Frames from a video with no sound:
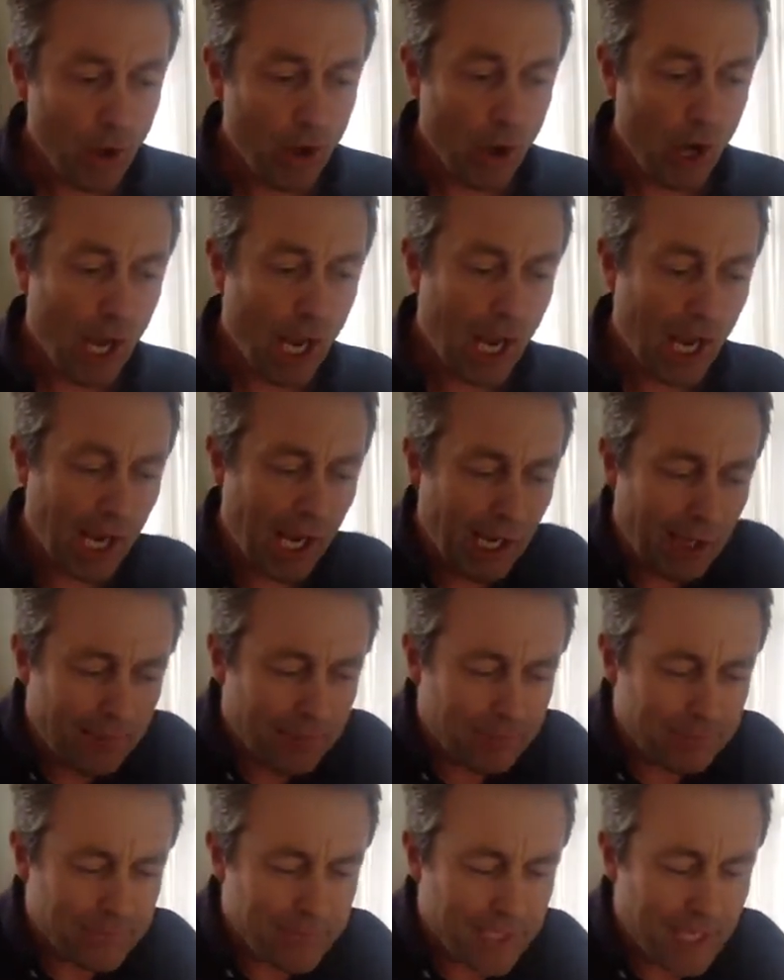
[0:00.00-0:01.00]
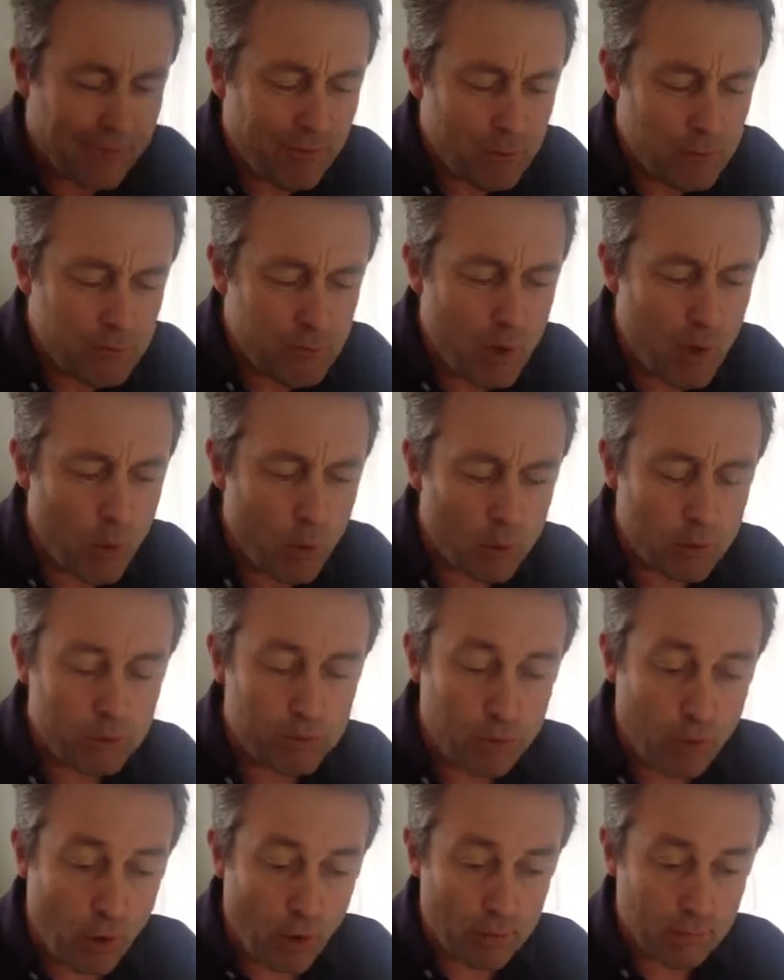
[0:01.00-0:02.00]
Kevin Milne
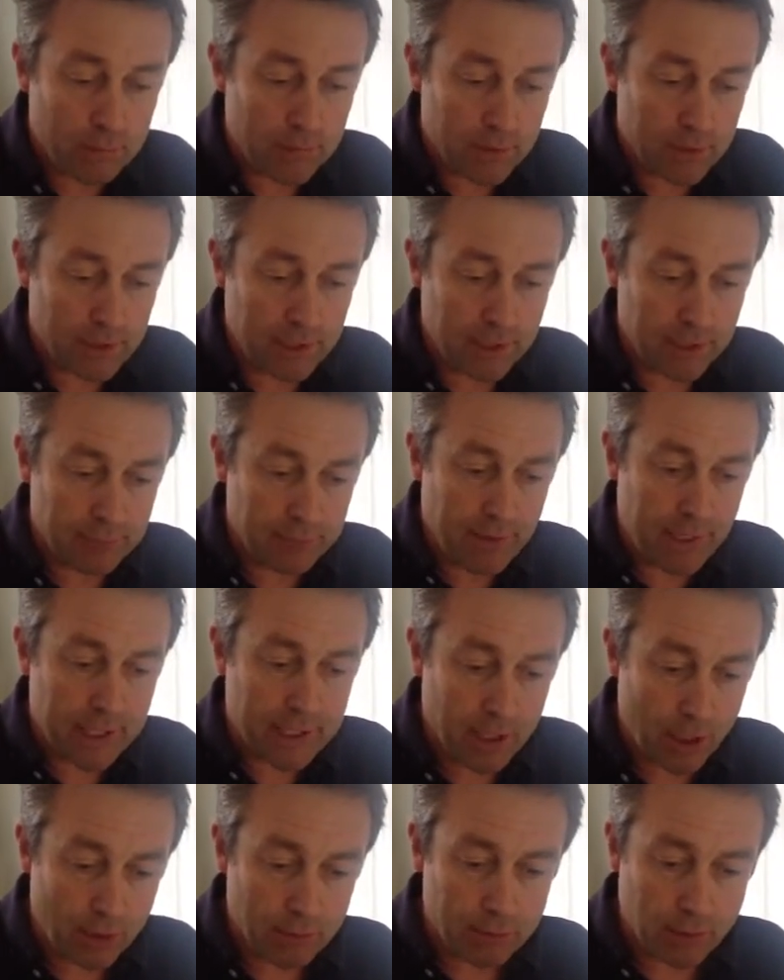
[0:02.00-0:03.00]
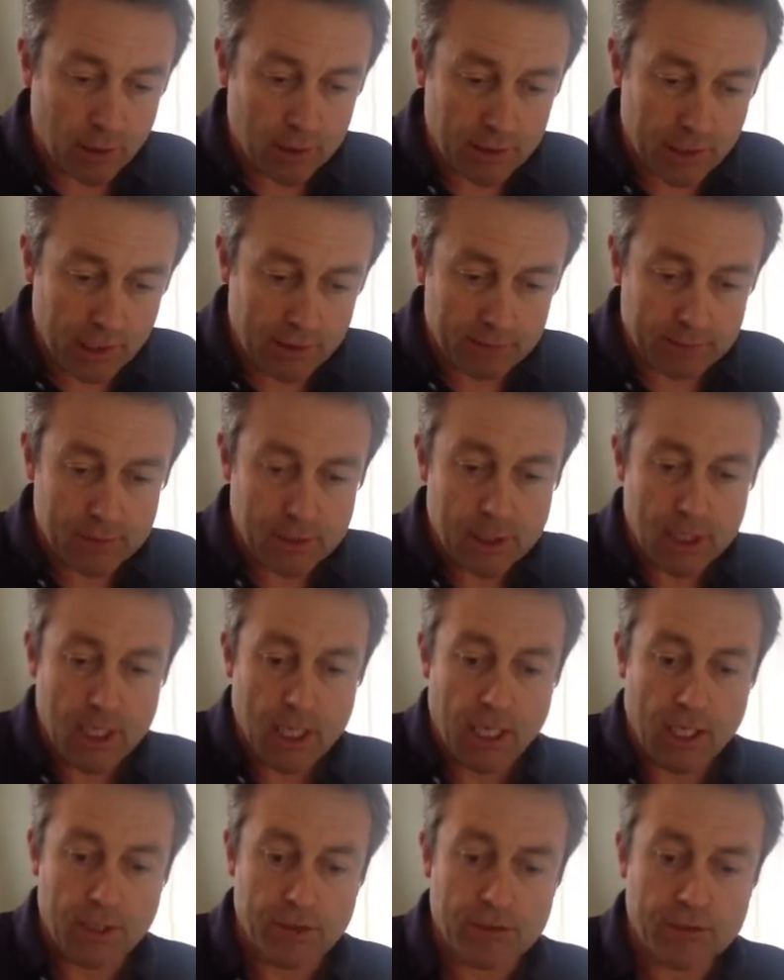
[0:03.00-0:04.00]
from the Fair Go program
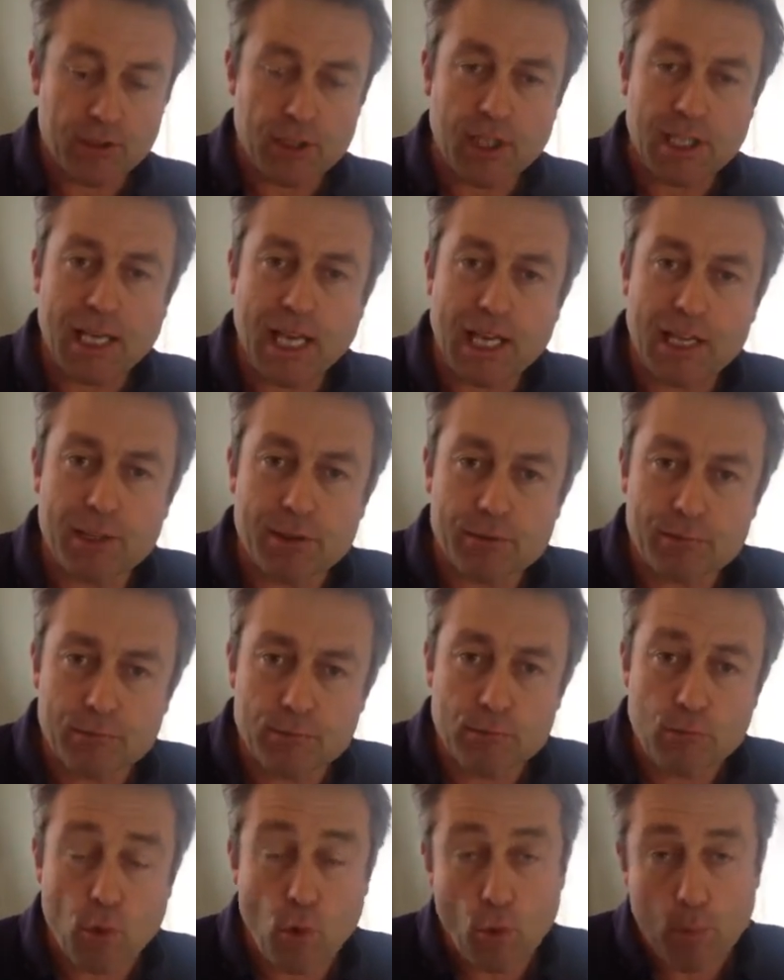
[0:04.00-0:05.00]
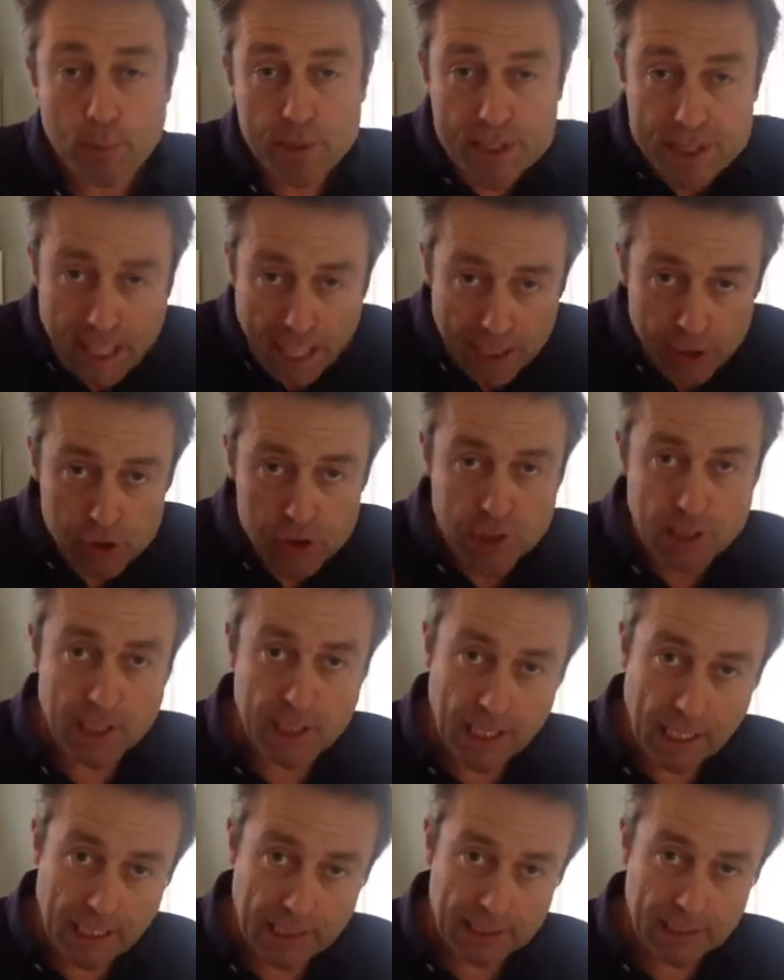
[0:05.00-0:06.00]
is going to lay, or potentially
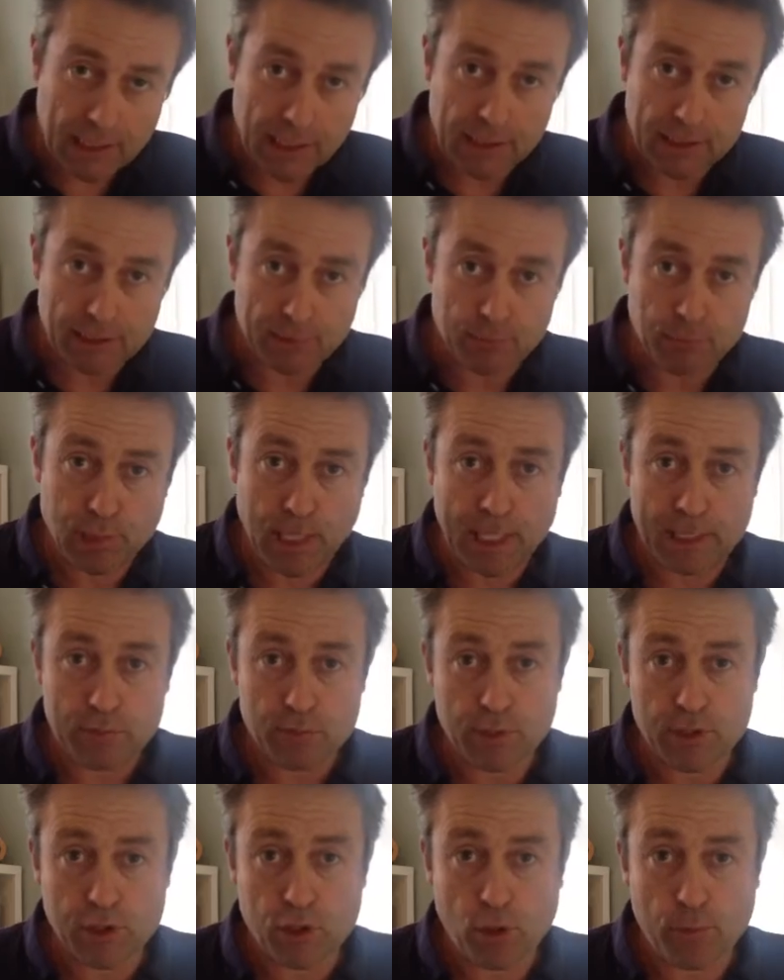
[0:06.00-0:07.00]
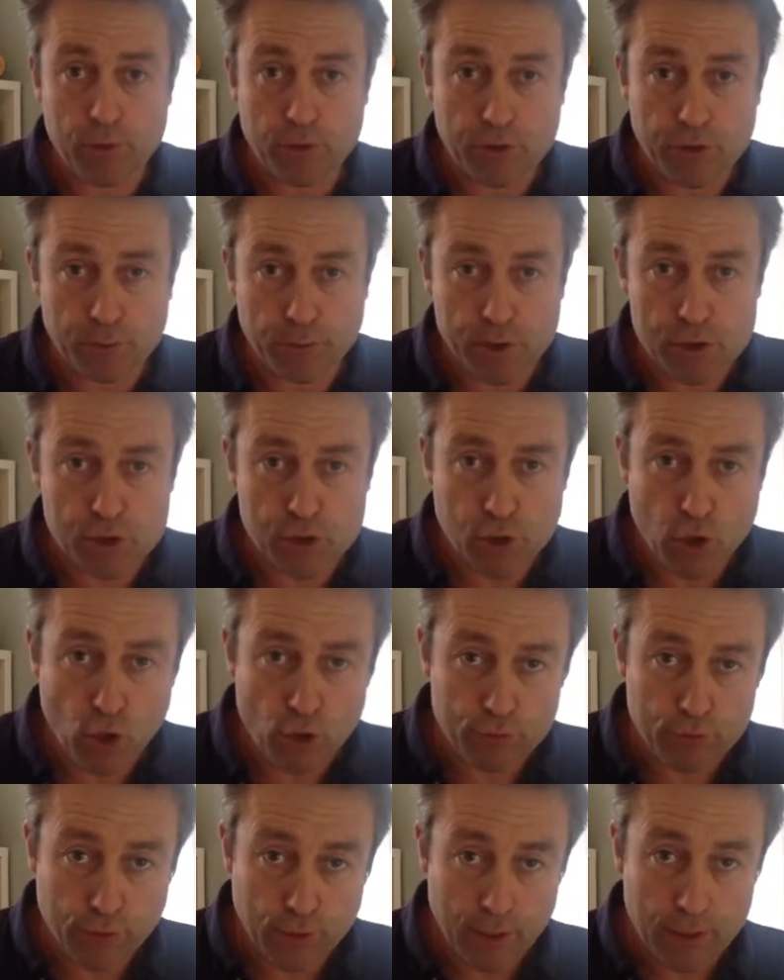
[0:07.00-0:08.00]
lay, a complaint with the Commerce Commission
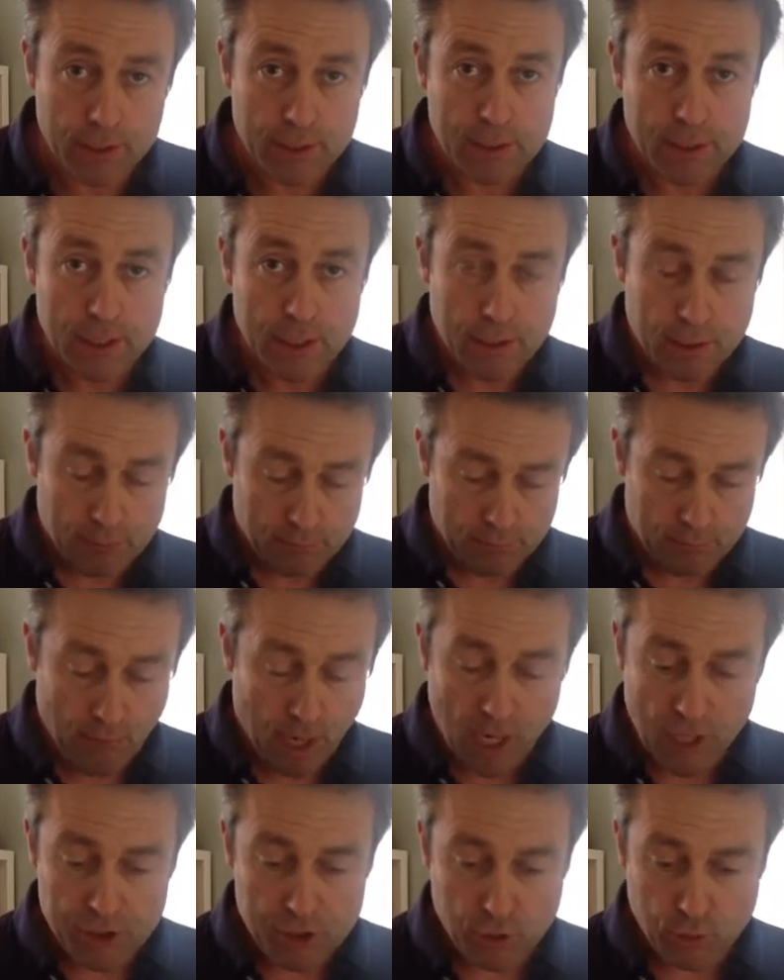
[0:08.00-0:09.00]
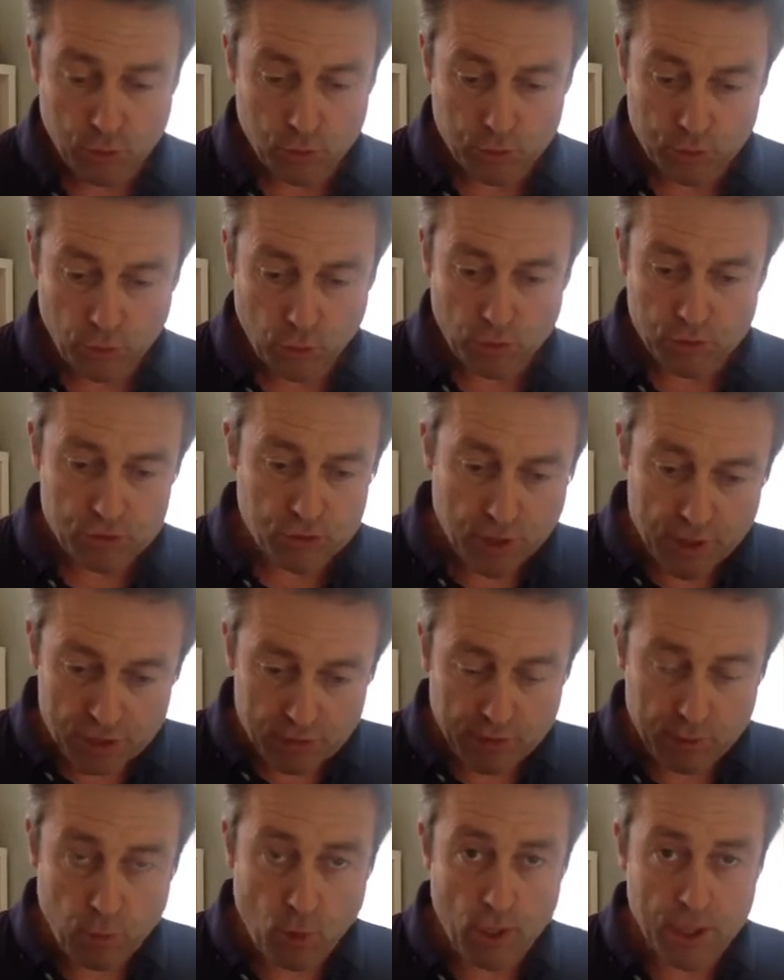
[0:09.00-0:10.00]
over Matua's or
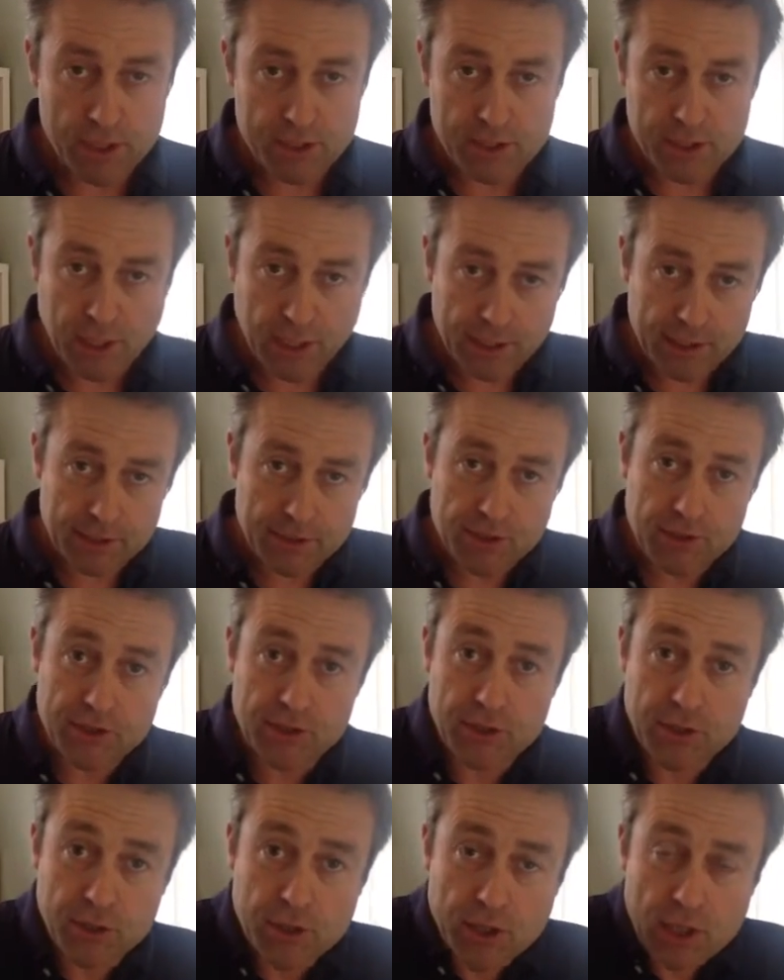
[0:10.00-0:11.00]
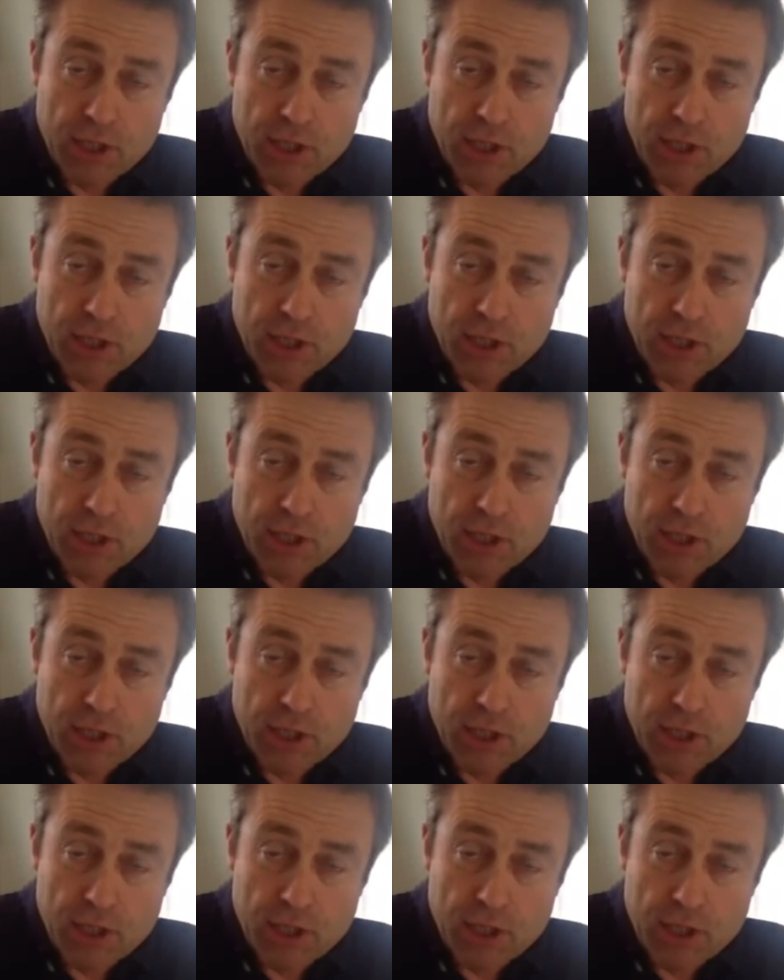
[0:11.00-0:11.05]
Treasury Wine Estates